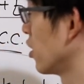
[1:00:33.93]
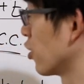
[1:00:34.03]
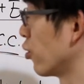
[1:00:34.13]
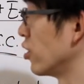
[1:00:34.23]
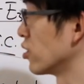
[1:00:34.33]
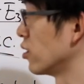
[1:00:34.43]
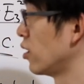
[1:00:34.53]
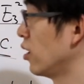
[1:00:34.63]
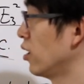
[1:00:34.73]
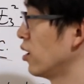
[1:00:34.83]
equation.
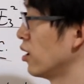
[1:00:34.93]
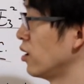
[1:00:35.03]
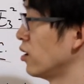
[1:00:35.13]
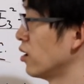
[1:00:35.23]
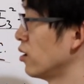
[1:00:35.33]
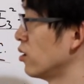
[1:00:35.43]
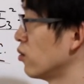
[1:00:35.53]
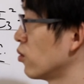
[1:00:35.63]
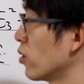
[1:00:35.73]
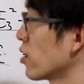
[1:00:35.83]
And
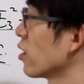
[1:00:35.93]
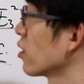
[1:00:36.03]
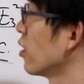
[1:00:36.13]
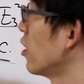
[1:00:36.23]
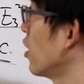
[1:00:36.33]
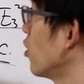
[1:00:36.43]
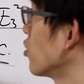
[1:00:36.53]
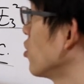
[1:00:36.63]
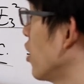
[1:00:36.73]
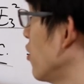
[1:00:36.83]
one thing that I
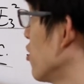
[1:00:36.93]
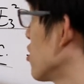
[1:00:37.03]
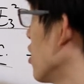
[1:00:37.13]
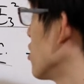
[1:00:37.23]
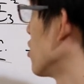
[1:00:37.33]
want to emphasize